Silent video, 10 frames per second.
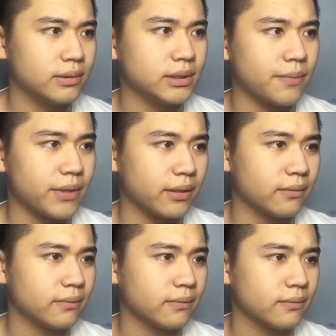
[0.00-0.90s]
something.
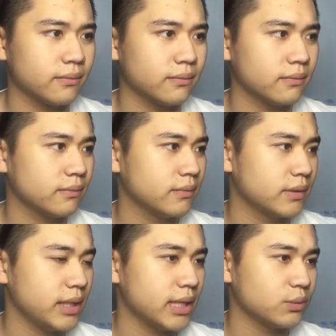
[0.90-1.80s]

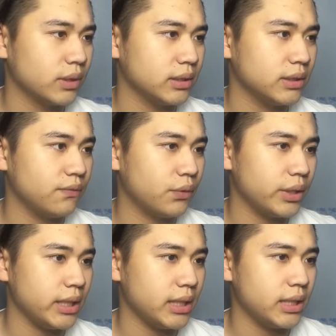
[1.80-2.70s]
He has
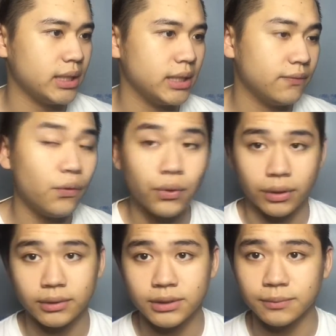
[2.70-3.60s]
144
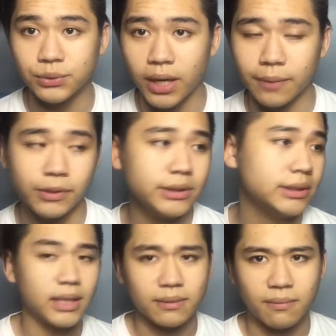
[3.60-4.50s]

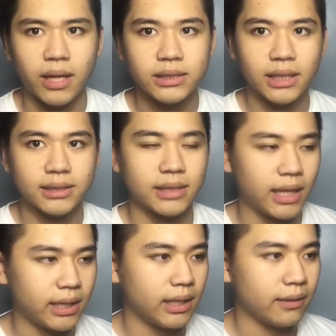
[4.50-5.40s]
subscribers. Not much as
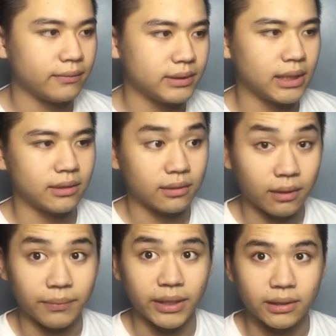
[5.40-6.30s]
I, it's not
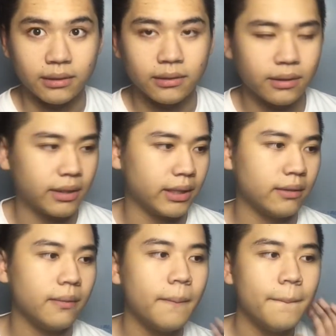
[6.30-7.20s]
a big thing,
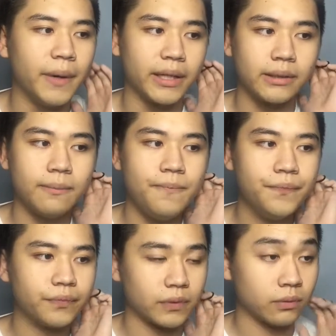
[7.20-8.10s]
but
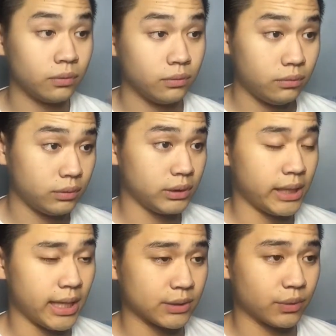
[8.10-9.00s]
he
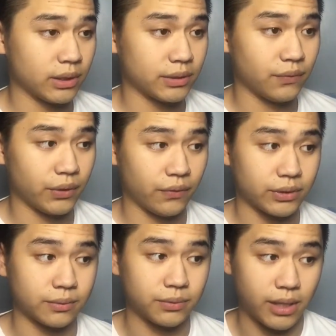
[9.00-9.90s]
has 144
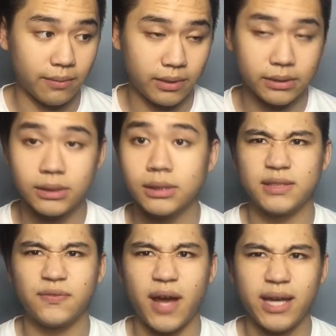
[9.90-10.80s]
subscribers.
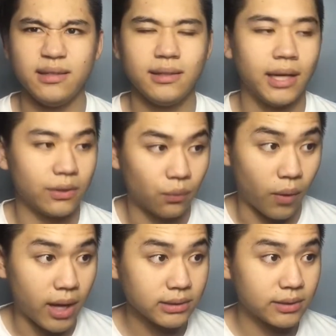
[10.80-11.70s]
It's fine. I don't
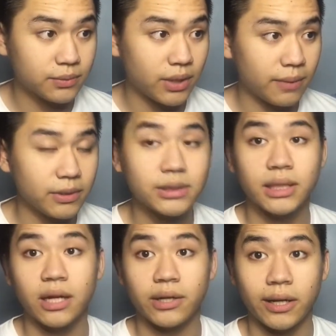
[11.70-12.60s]
want subscribers
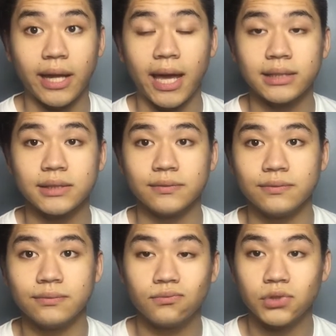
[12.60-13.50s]
that are not active.
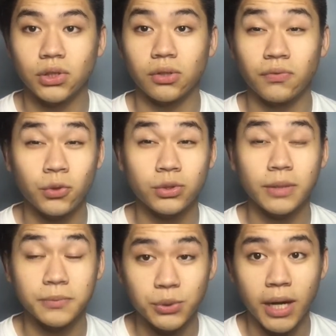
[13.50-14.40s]
So if you're
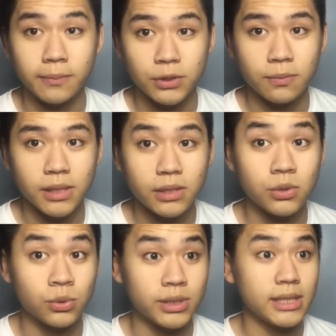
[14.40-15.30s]
subscribed to me,
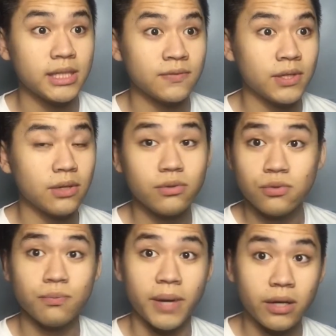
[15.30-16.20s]
you see this video,
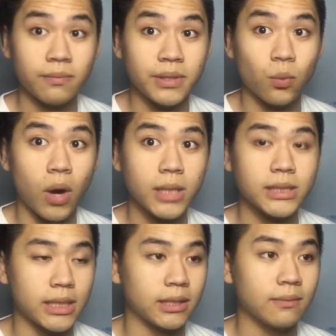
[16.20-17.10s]
you better be
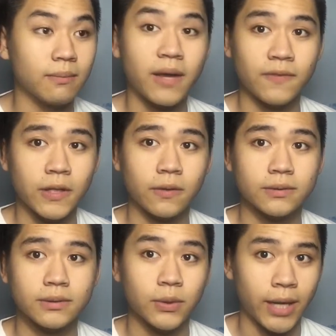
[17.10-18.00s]
watching my
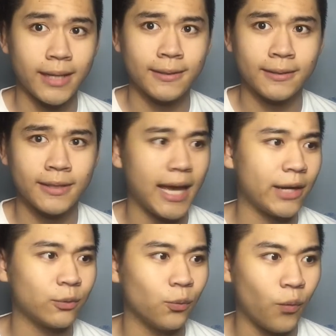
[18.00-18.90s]
videos, okay? I
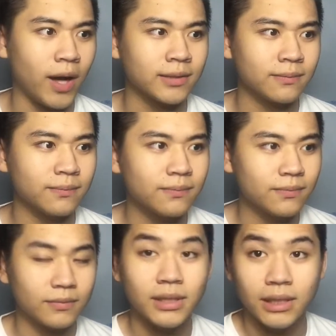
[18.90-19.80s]
don't want,
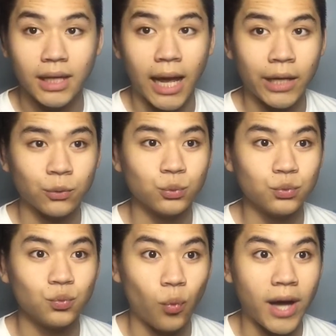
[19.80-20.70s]
I don't
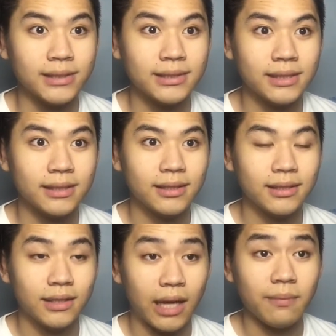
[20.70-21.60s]
want
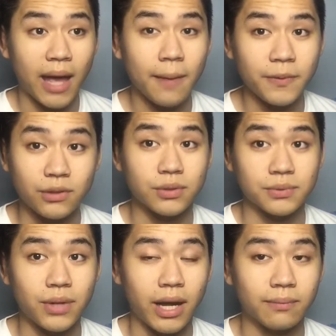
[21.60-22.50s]
I'm happy you
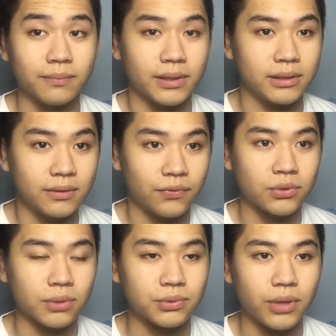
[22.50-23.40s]
subscribe, but if you
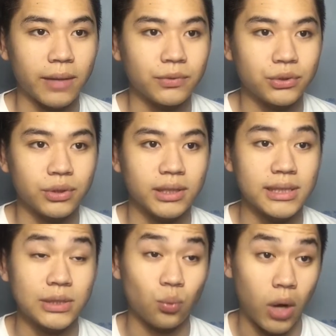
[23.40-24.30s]
subscribe, you should at
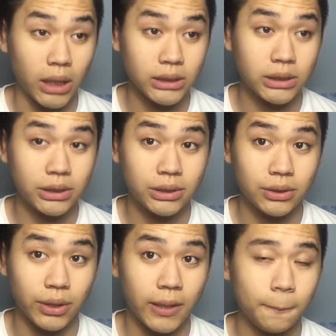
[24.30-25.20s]
least watch,
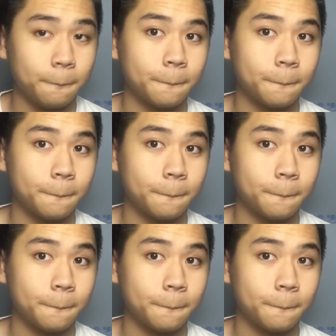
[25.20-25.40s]
okay?